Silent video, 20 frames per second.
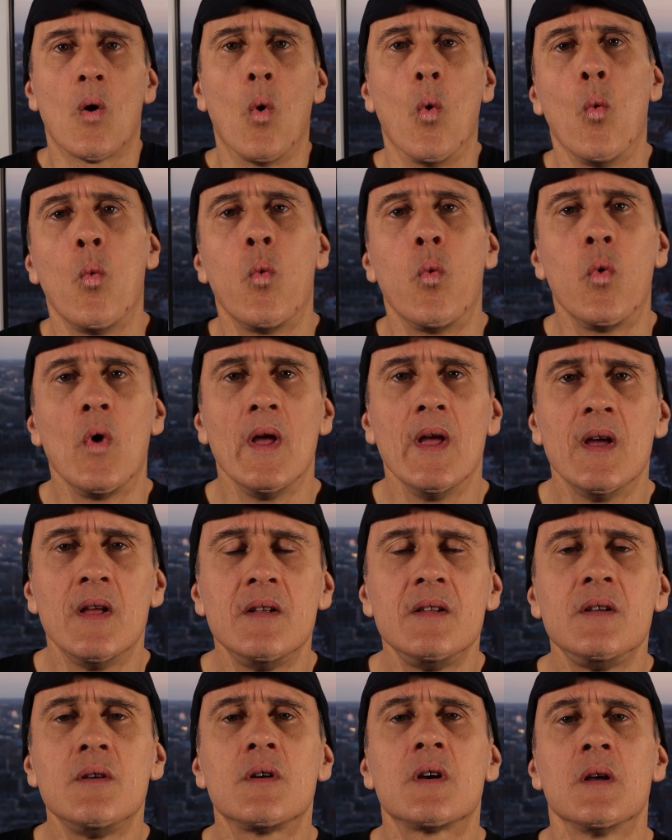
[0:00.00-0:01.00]

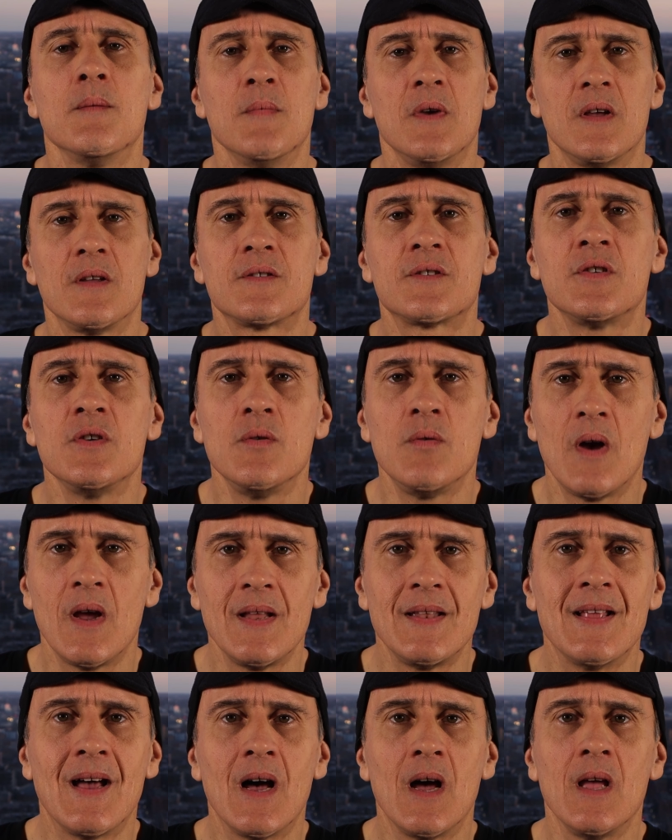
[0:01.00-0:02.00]
when you commit to a
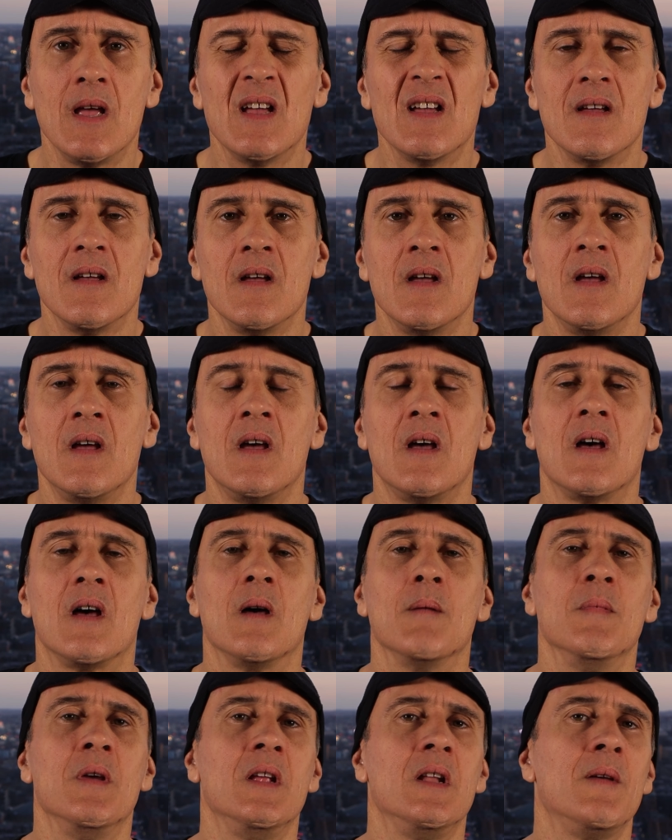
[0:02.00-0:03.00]
diet,
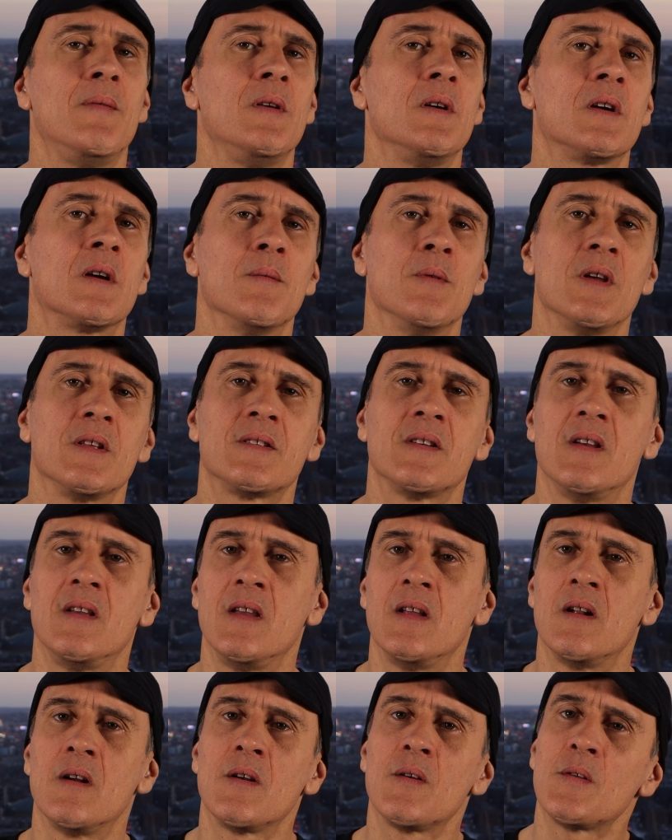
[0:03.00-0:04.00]
I mean, if you commit to,
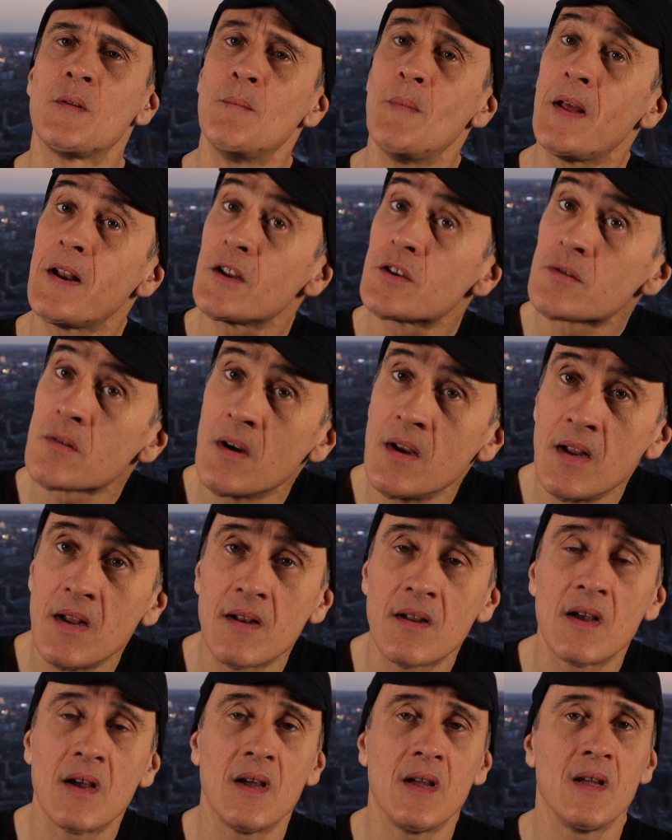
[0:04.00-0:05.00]
the Mediterranean
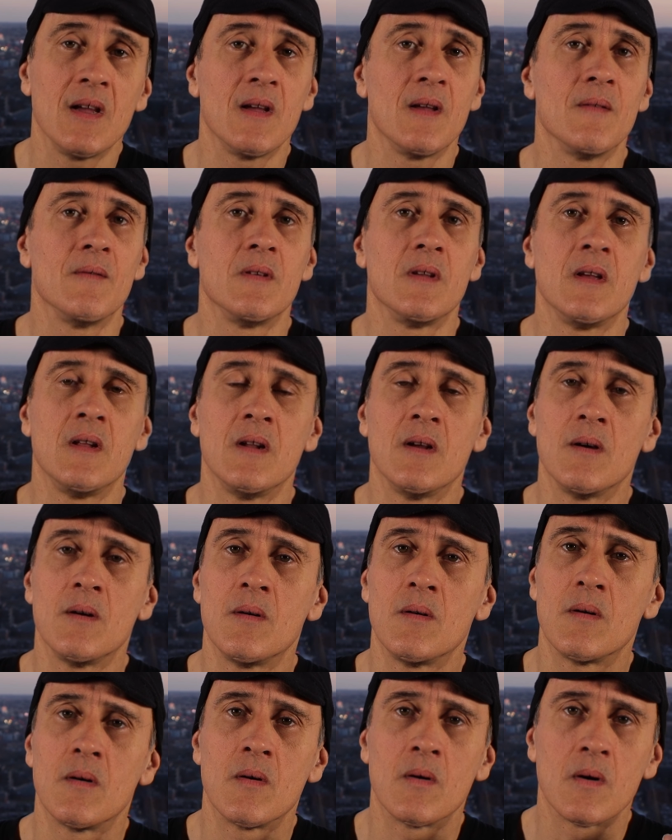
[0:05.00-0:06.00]
diet,
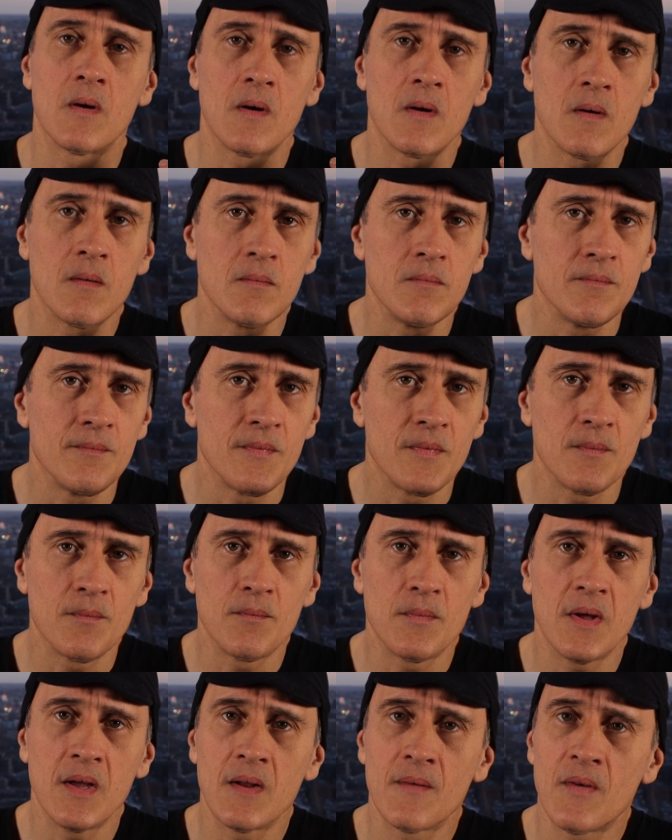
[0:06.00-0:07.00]
or
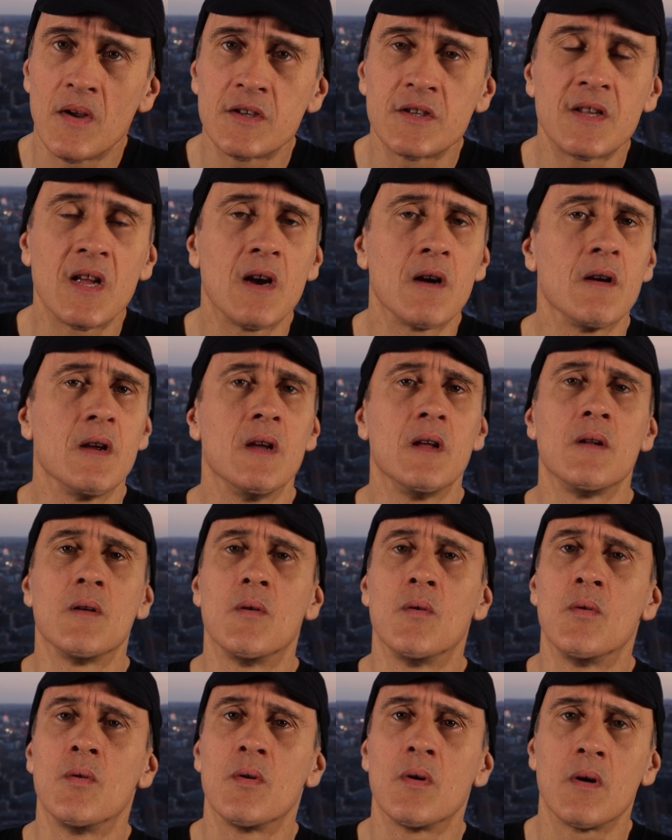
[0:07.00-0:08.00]
being vegetarian,
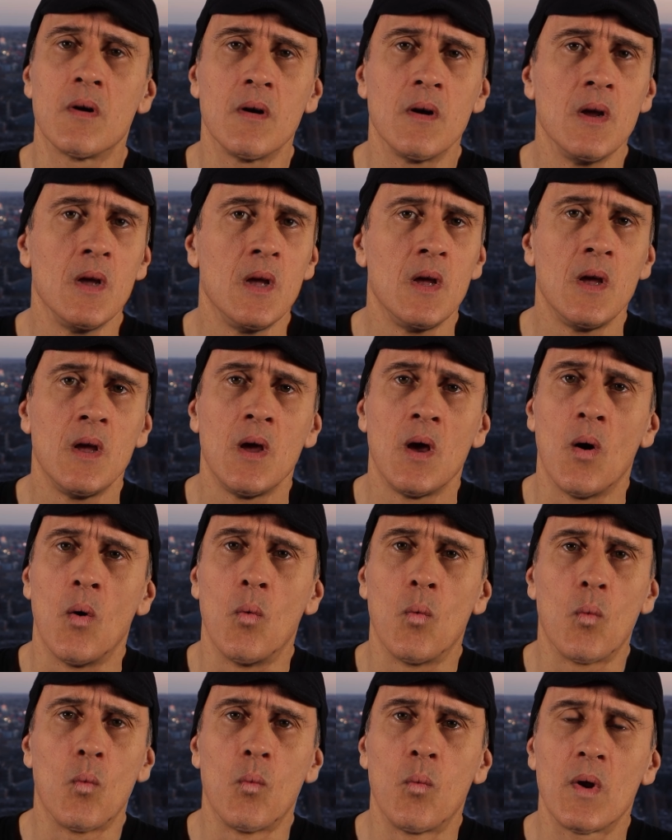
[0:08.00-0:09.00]
or
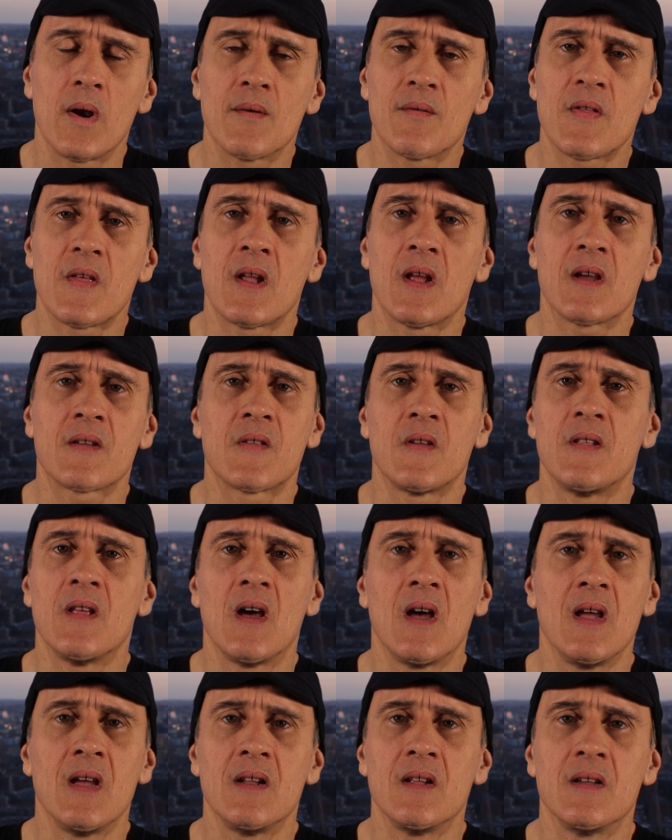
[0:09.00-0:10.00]
whatever the heck the
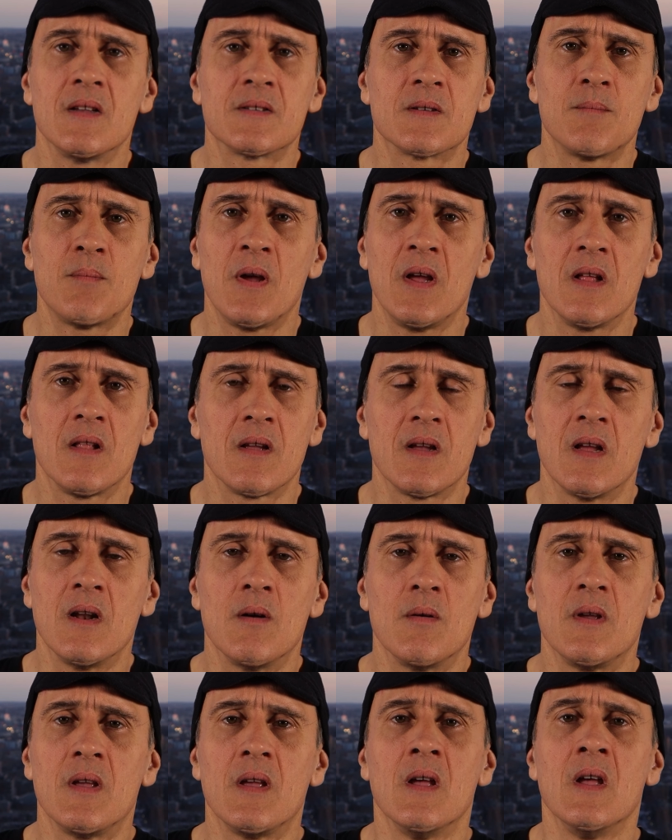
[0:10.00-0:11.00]
diet is, or
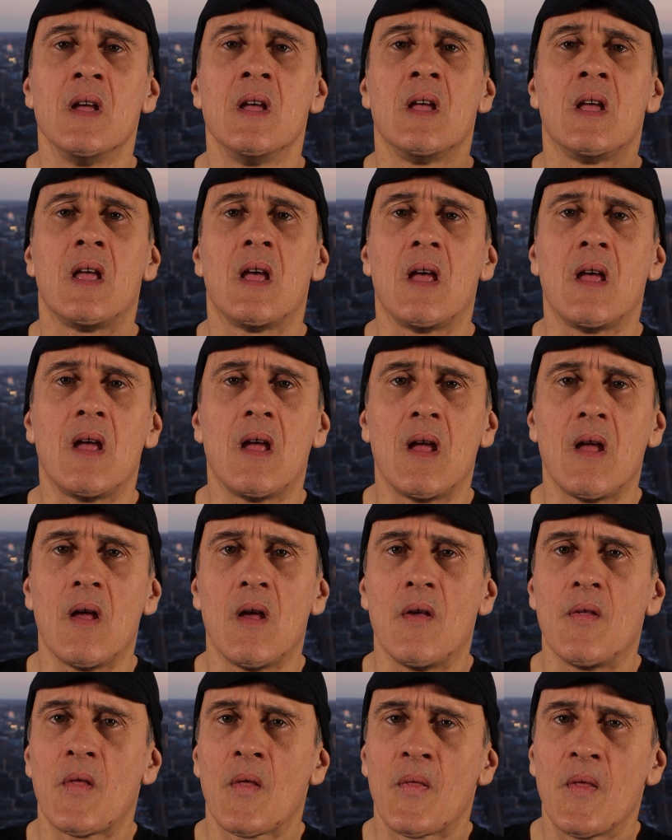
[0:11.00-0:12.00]
paleo,
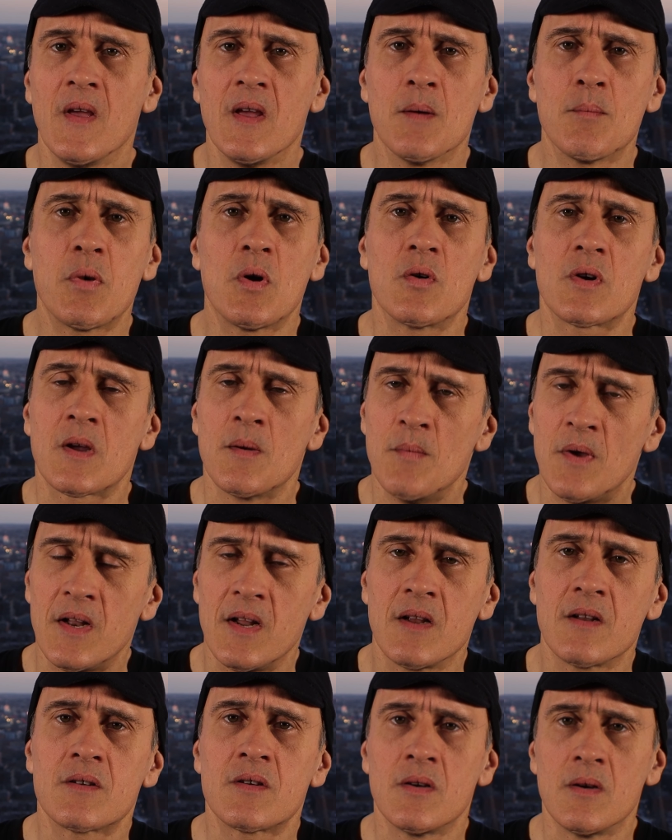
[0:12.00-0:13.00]
the thing about
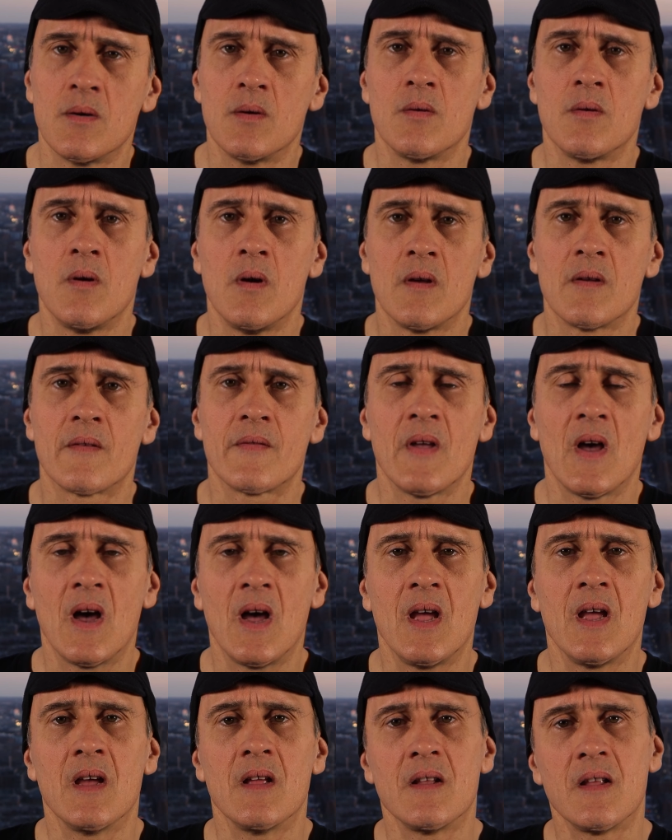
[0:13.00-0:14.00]
committing to
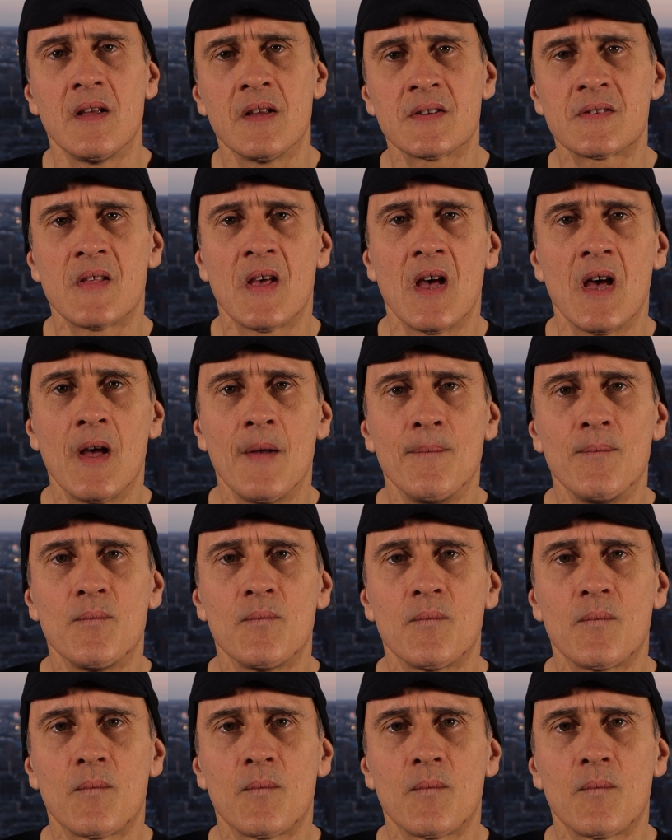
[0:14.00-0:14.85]
diet is that